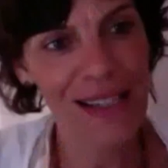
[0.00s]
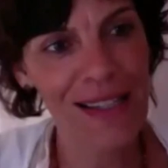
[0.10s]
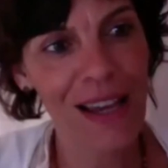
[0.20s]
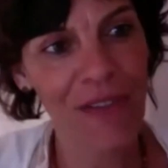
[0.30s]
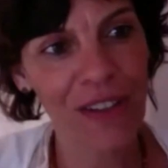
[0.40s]

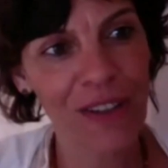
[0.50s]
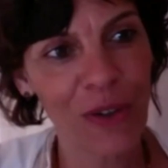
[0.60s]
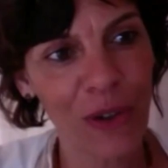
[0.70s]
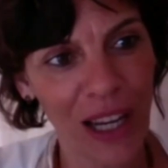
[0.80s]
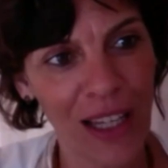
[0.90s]
70 or
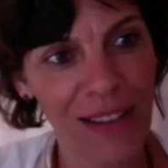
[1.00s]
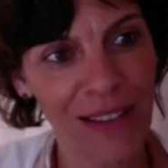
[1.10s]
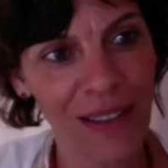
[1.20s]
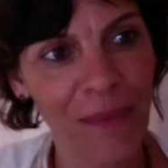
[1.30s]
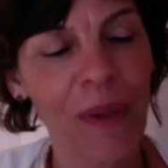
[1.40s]

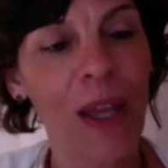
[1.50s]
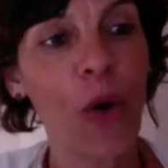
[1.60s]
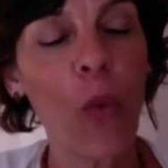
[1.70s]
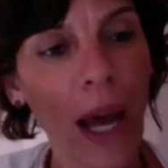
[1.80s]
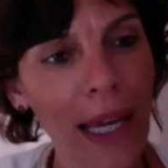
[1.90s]
80.
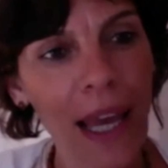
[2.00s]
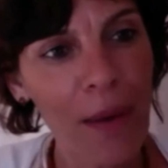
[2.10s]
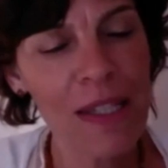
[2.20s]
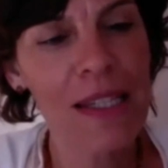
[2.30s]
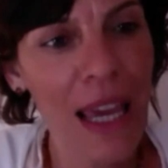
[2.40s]
Why I'm
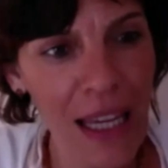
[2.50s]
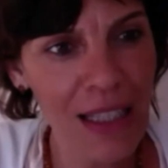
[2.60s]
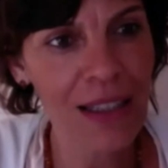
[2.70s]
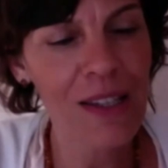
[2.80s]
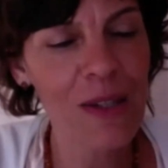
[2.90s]
saying
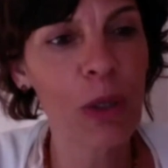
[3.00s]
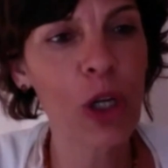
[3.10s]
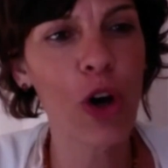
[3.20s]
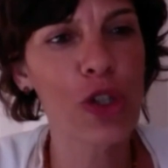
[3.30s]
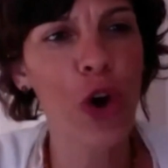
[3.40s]
this?
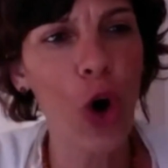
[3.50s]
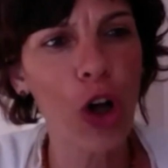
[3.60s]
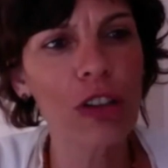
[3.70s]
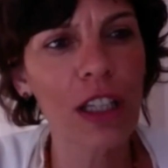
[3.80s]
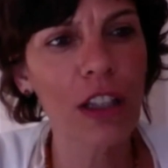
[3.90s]
Because
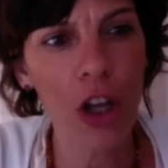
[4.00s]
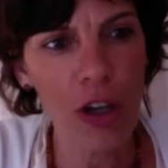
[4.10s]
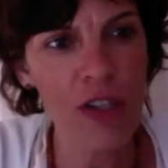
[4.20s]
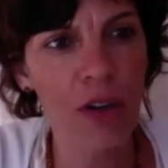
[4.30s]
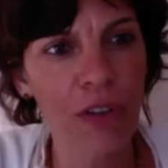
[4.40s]
all the
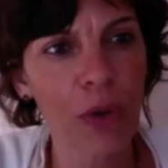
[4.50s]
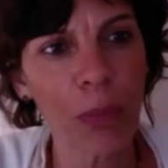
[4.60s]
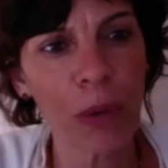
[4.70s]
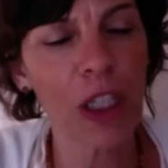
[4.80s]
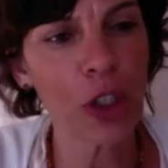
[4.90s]
laws of
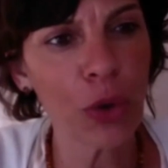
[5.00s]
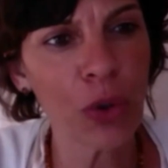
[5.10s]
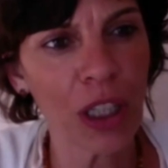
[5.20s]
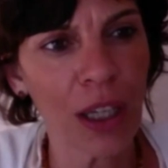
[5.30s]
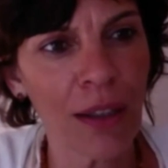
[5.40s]
European
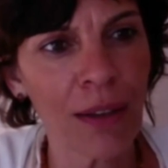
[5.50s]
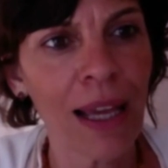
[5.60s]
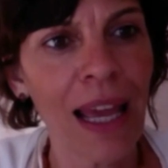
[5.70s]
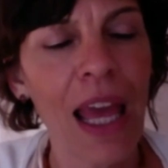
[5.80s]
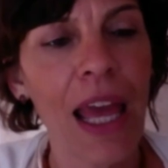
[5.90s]
Union
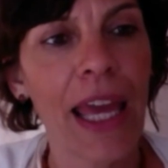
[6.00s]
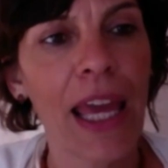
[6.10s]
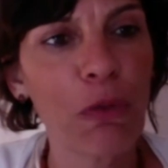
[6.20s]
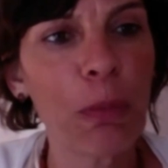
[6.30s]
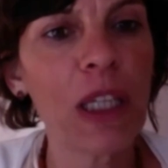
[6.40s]

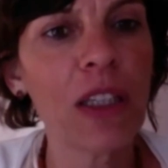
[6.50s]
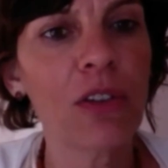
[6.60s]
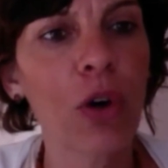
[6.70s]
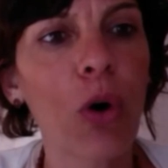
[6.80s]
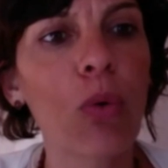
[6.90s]
have been
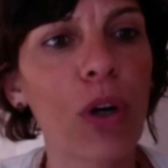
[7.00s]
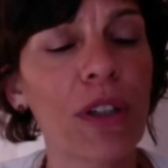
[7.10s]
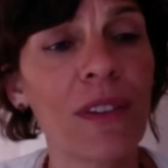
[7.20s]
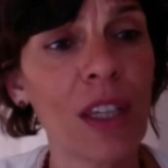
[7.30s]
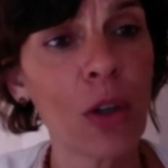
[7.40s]

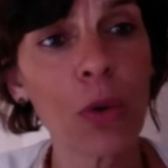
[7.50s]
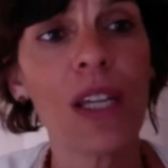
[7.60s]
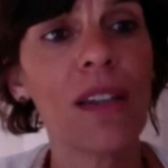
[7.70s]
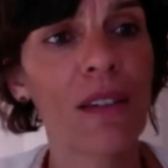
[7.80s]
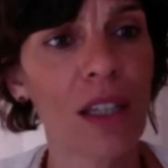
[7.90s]
towards
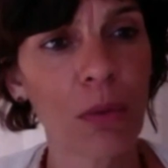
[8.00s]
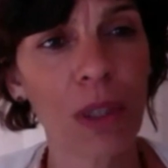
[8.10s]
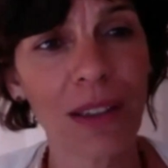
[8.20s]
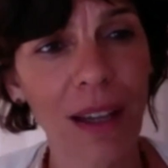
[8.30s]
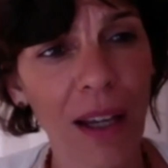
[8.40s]
increasing
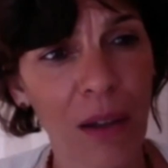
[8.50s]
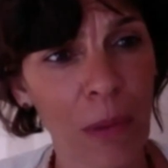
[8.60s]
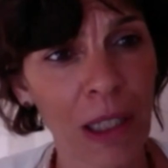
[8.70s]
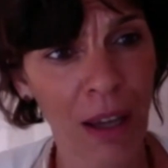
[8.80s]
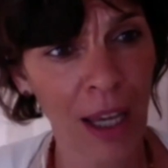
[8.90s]

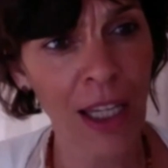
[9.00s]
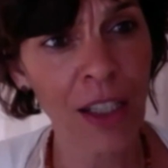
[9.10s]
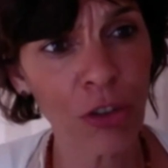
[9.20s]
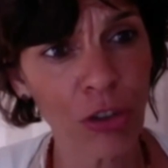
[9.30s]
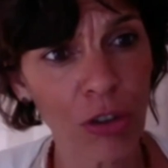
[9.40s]
retirement
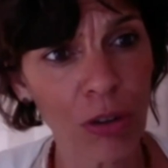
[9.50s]
age,